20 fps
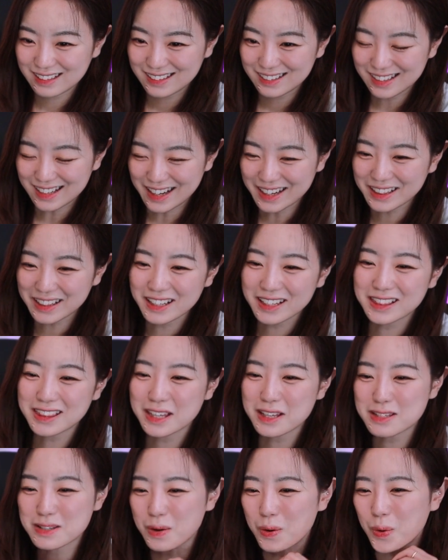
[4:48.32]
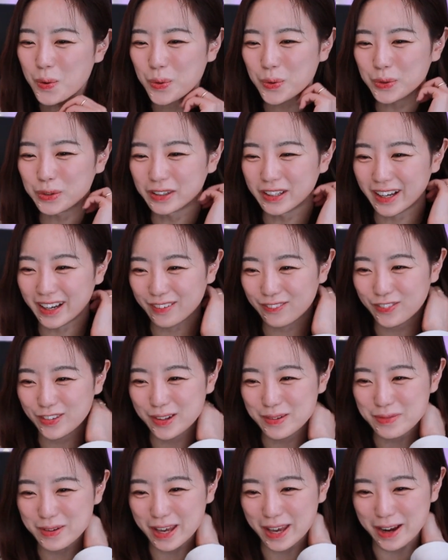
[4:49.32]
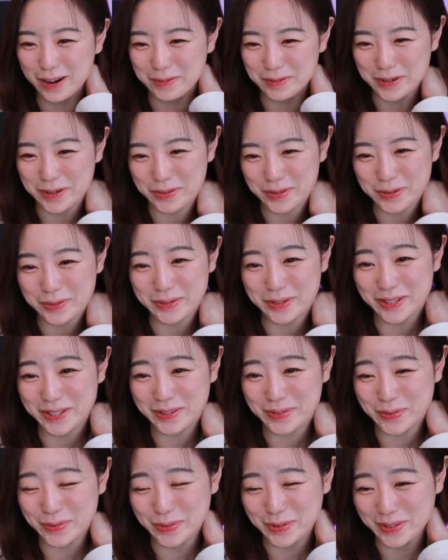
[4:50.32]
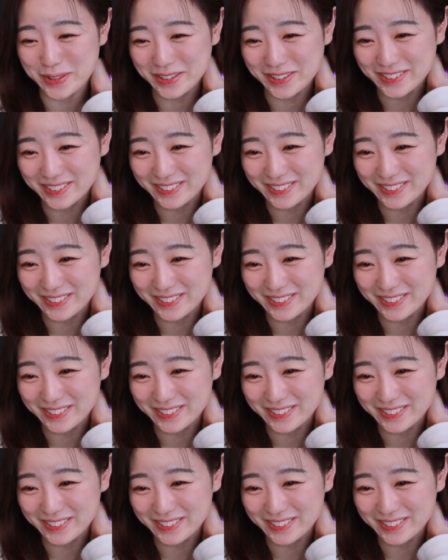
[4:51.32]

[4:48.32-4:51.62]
I like these old like film camera. They're really cool.